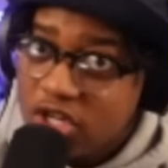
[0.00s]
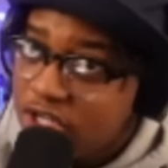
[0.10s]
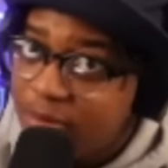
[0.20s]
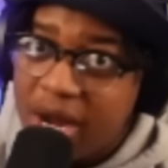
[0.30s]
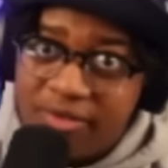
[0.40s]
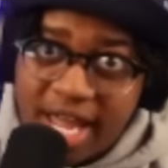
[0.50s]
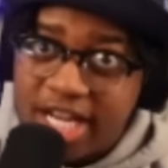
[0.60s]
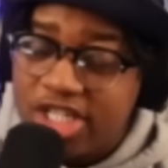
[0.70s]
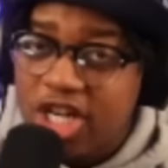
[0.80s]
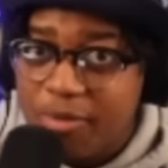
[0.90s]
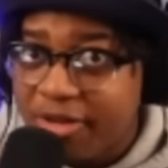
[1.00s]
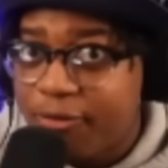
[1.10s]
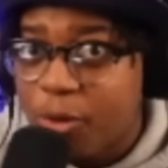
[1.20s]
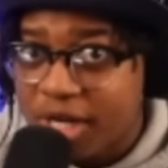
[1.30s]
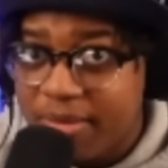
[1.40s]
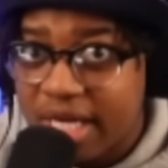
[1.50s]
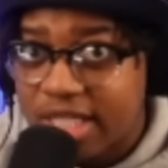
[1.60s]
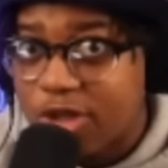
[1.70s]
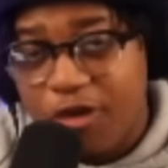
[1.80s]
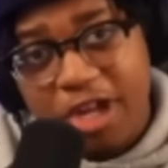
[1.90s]
you know my reaction gonna be 40
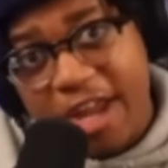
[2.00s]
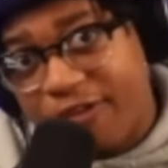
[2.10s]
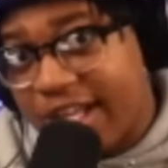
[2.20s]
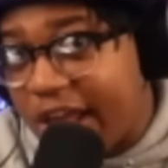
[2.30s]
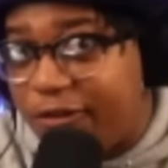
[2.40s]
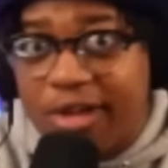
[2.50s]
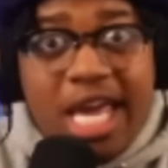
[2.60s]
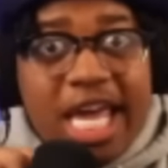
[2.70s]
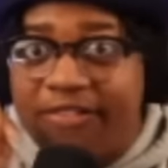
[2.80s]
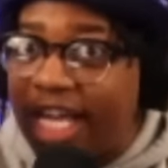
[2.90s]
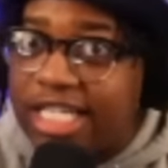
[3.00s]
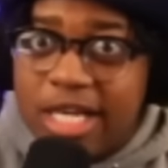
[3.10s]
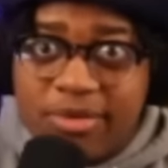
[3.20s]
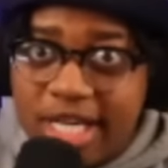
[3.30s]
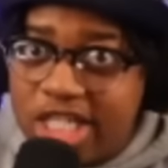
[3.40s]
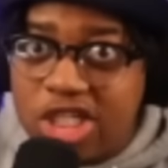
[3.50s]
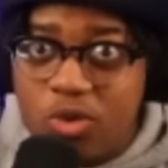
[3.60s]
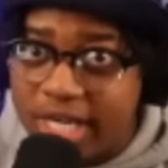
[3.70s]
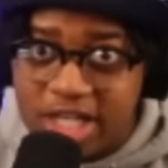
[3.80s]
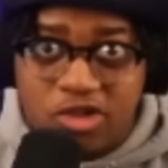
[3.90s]
minutes. So if that's something that
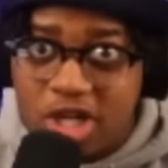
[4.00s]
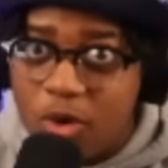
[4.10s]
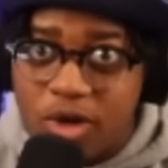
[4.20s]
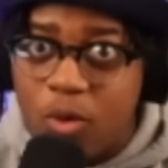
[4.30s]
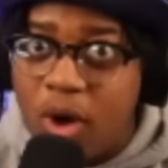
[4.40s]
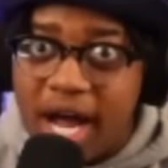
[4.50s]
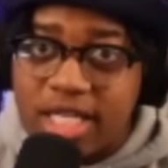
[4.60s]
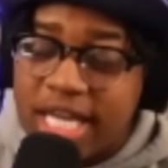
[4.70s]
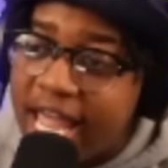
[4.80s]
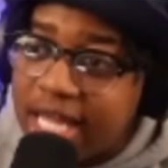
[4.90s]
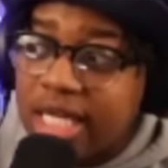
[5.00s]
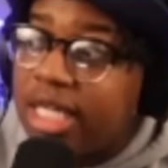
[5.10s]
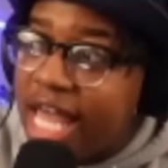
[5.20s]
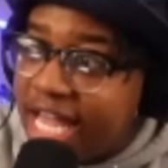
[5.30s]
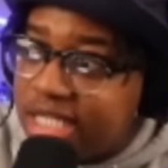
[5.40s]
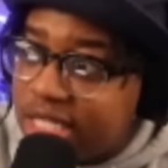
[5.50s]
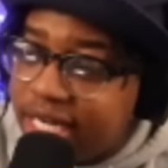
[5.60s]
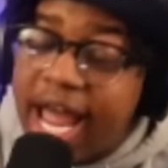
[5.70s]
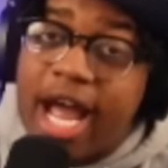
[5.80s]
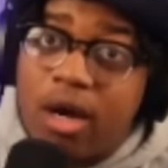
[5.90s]
you don't want to watch, hey, exit
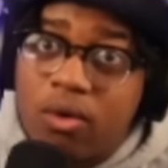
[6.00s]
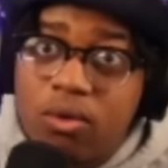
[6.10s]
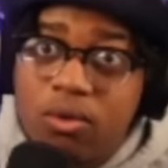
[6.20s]
now.